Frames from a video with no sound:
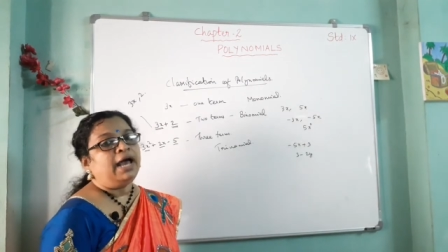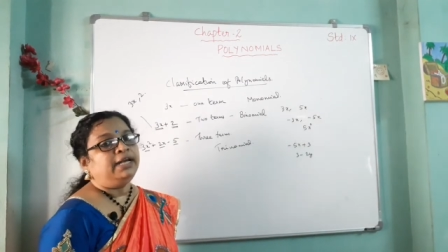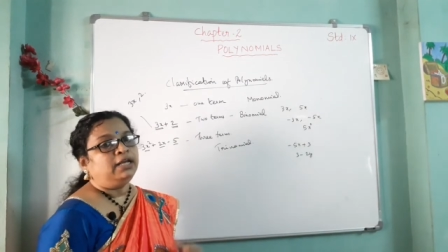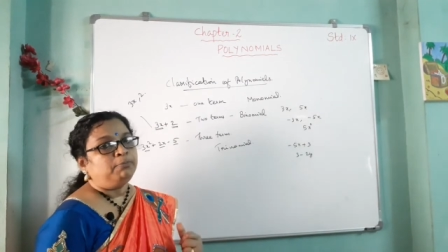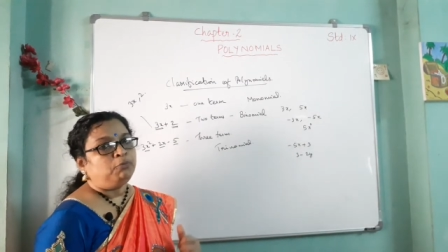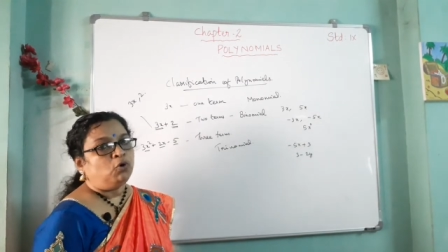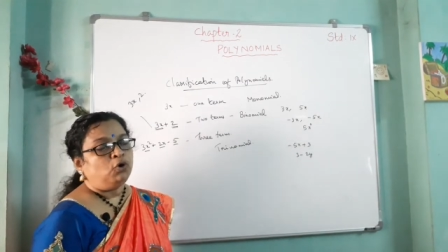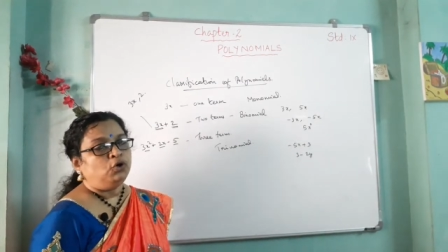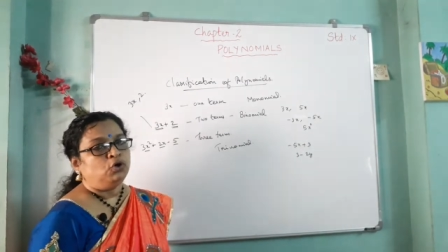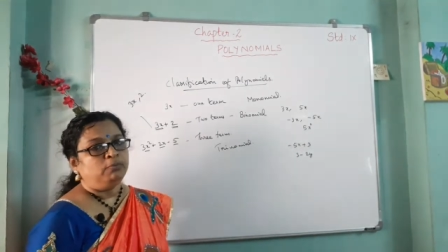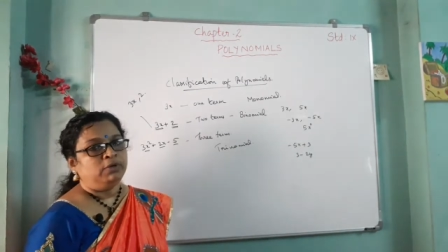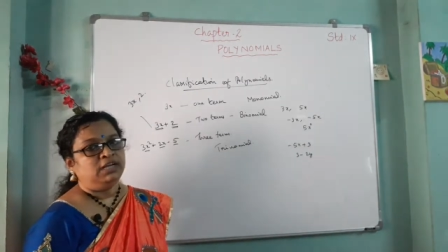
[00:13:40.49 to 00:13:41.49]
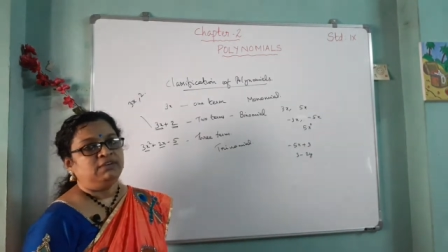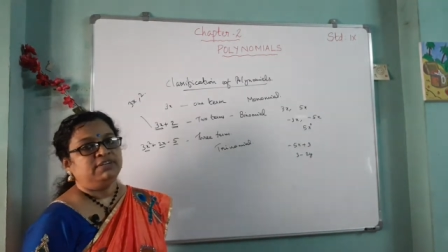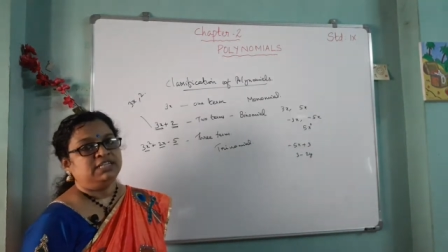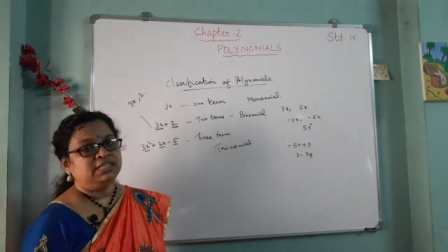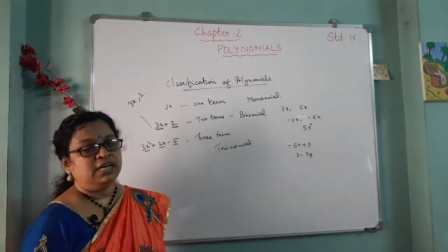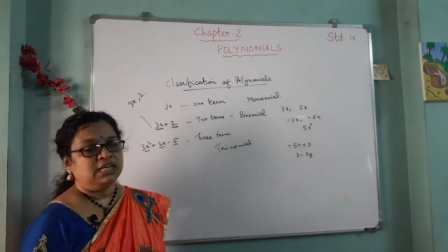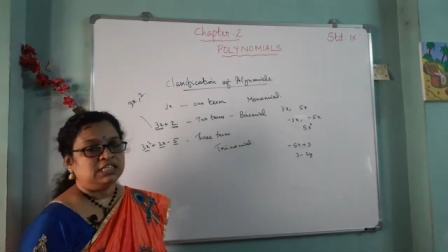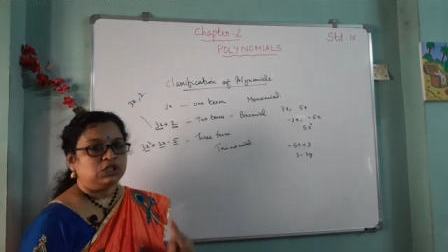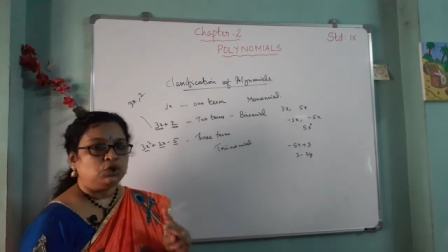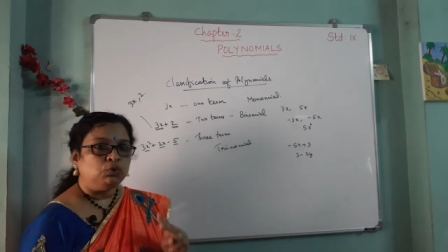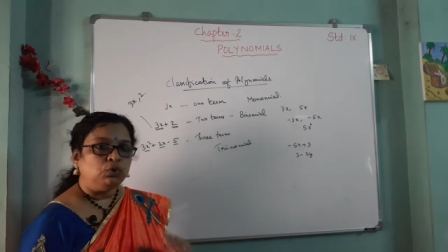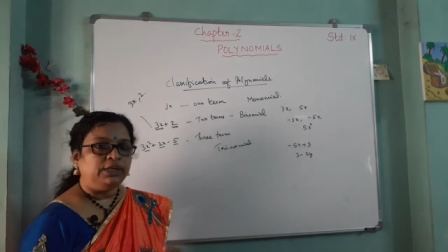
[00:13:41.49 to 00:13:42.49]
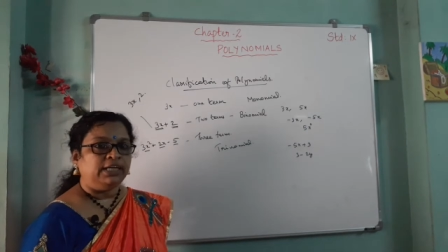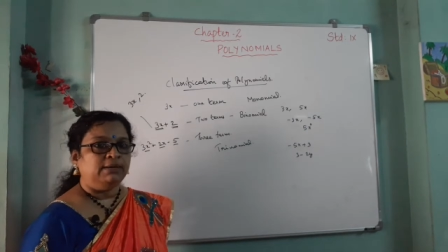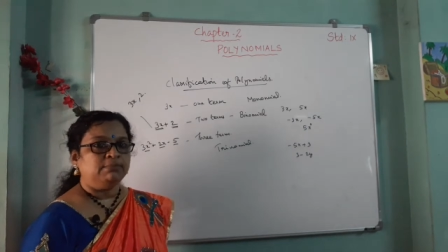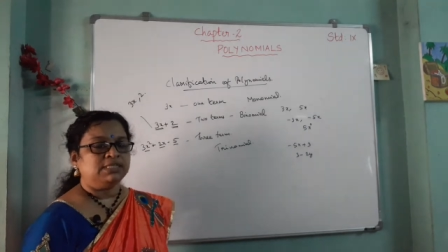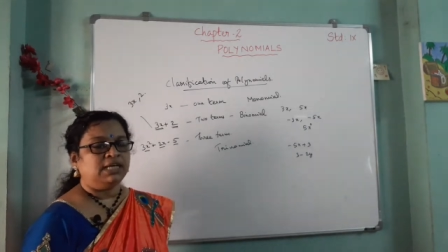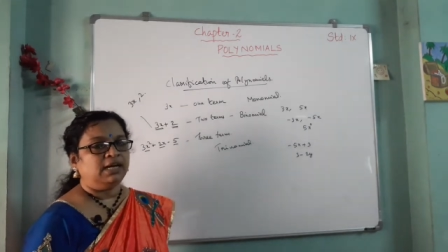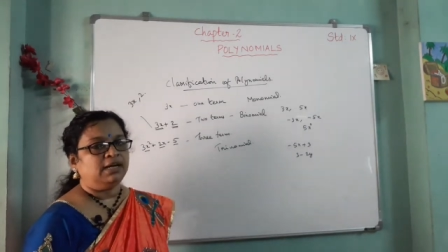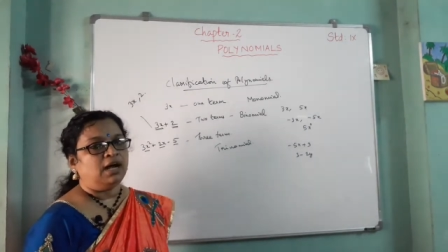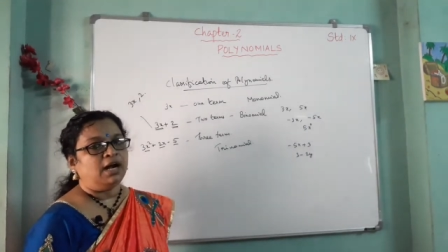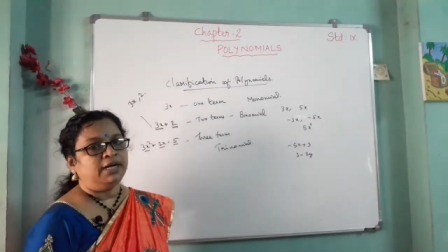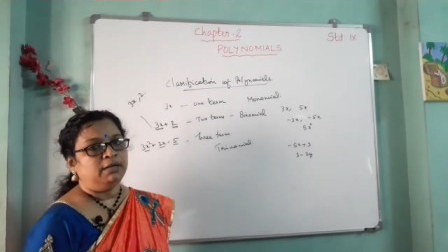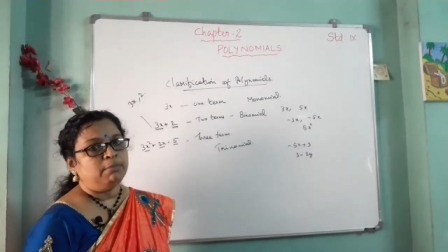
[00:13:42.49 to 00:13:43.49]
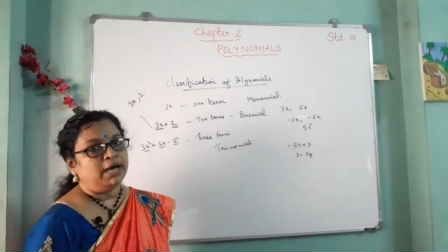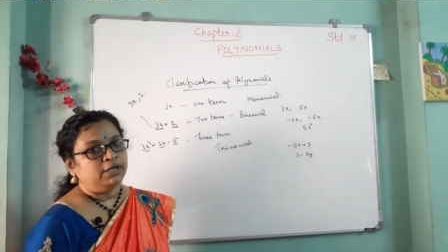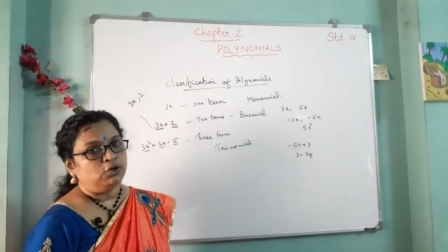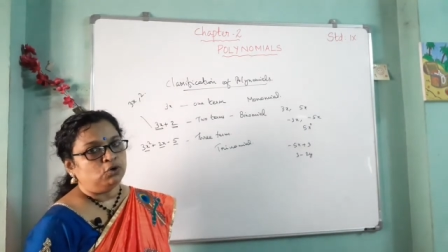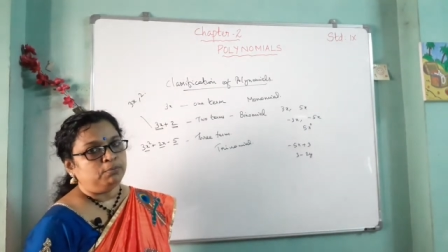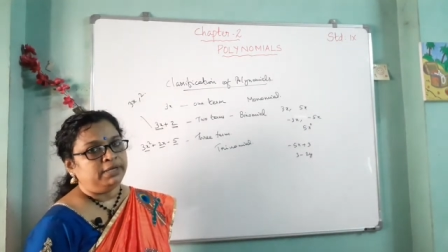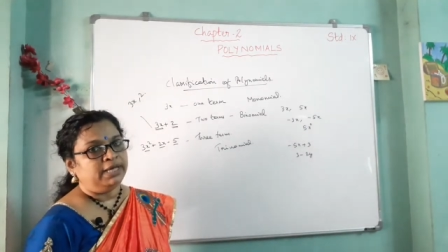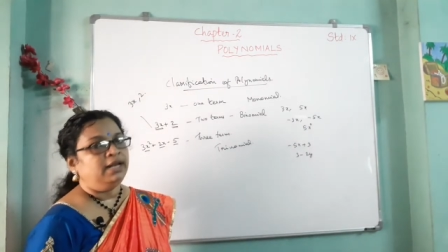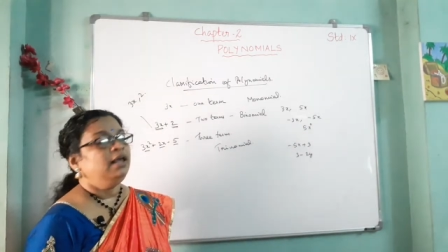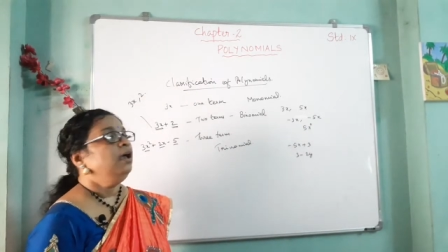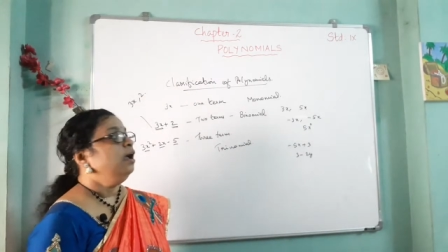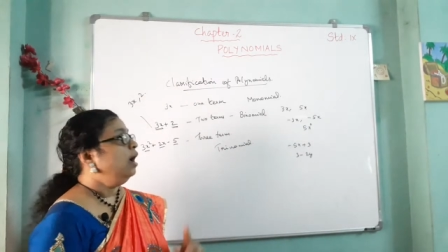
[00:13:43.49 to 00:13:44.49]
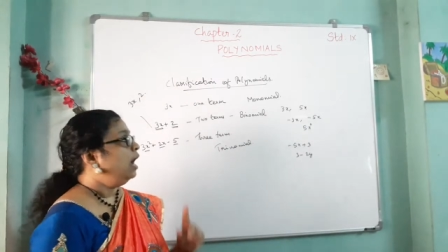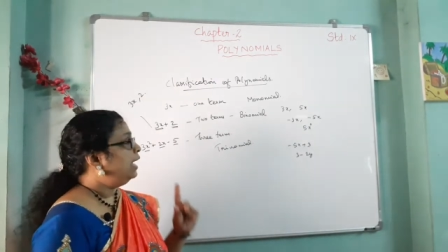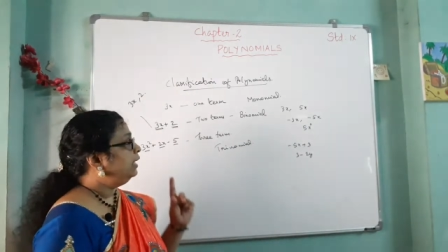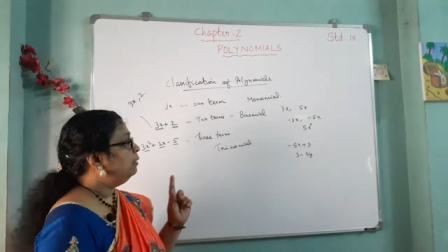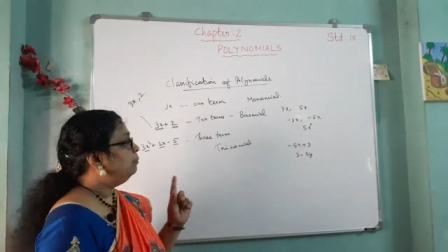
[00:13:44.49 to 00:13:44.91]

and a polynomial which has 2 terms are called binomial, and a